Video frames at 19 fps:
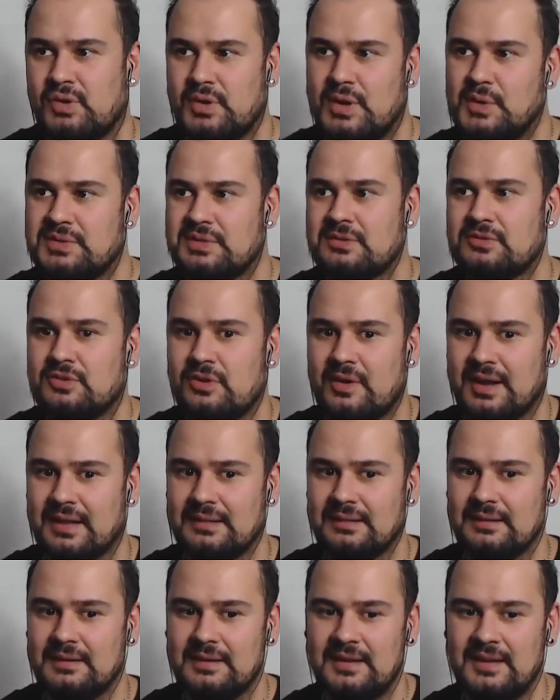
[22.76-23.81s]
pronounced it
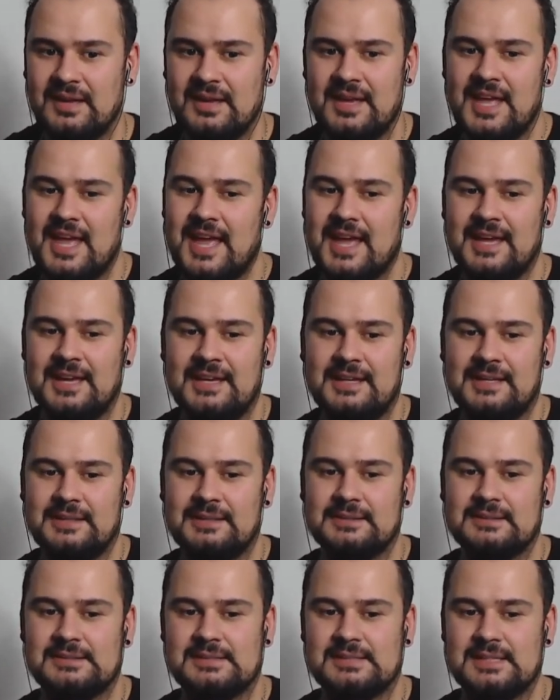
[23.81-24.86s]
correctly.
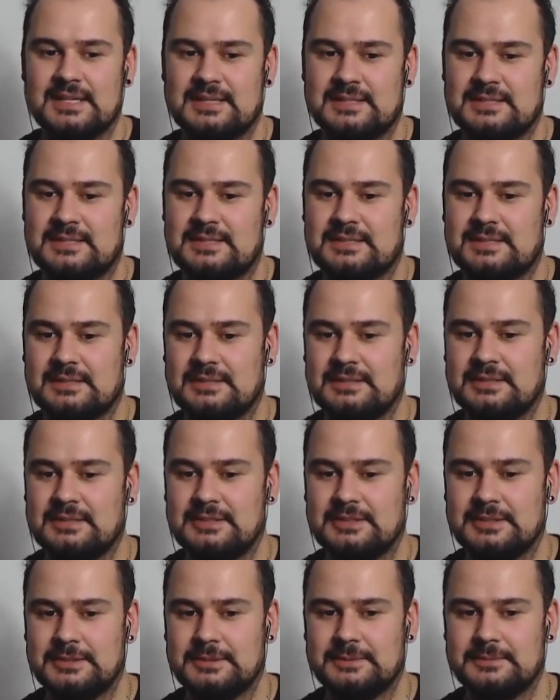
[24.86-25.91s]
And yes,
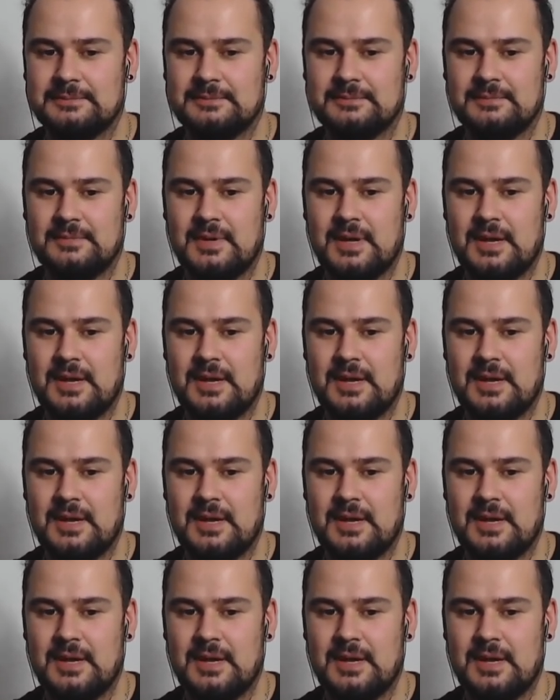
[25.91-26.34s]
um,